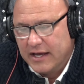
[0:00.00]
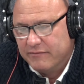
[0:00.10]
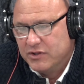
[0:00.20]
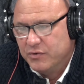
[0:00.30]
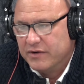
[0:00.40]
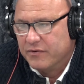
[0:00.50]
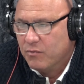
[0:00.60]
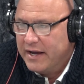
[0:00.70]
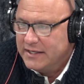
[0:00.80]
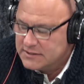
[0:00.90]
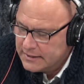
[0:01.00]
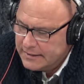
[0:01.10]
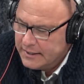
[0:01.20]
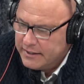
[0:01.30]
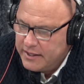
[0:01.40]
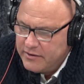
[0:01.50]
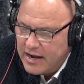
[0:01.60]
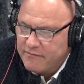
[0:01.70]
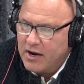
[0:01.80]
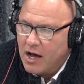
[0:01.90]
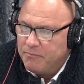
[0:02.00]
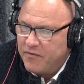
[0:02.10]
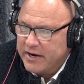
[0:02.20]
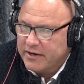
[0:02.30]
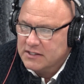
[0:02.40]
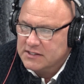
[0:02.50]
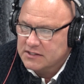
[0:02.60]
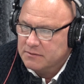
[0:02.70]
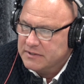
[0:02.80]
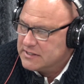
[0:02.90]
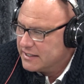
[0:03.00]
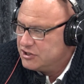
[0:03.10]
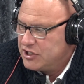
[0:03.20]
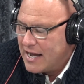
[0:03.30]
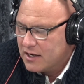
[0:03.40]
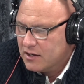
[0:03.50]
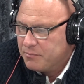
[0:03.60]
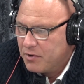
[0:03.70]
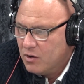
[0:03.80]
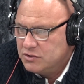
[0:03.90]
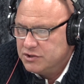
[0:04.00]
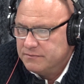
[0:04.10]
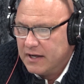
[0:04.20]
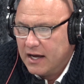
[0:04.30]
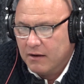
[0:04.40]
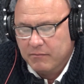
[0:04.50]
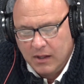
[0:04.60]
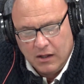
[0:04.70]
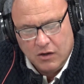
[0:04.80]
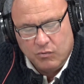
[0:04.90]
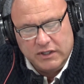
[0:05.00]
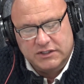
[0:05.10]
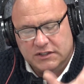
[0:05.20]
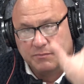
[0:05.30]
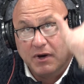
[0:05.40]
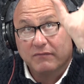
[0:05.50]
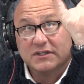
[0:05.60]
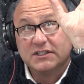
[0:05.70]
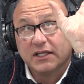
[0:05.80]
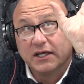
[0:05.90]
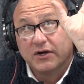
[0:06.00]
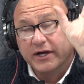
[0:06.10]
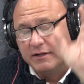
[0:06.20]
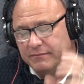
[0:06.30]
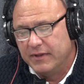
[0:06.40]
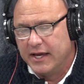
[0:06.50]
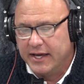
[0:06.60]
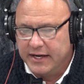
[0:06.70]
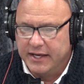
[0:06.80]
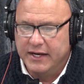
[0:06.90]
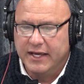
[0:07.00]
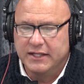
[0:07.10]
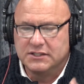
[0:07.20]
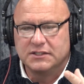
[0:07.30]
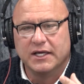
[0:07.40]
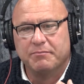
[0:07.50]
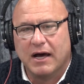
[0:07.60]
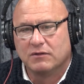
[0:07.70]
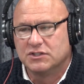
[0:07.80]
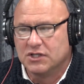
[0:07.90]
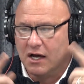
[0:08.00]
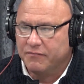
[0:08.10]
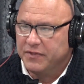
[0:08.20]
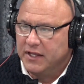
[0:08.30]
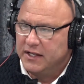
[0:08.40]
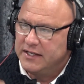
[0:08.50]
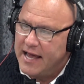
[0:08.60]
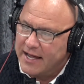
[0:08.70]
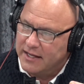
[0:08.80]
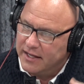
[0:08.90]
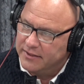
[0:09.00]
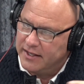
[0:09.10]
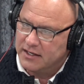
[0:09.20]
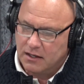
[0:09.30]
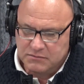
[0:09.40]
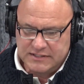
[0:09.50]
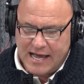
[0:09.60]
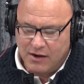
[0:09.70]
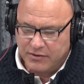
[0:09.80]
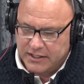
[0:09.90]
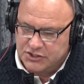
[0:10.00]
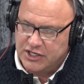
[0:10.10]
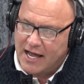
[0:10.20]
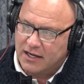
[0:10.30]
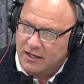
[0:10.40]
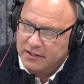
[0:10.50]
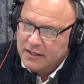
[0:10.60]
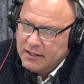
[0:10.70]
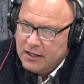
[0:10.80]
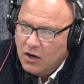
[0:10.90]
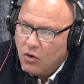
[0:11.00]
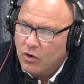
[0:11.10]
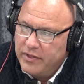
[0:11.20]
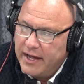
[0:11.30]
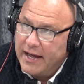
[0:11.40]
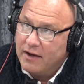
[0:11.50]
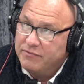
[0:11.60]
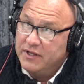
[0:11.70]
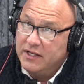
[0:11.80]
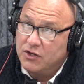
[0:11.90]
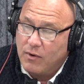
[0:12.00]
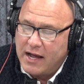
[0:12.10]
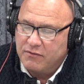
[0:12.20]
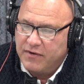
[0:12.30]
They have it 2 different ways. They either have an up-firing system that's like a shotgun approach, which is above the ceiling grid, and it bounces off the deck and then comes down like a shotgun. Or they have the direct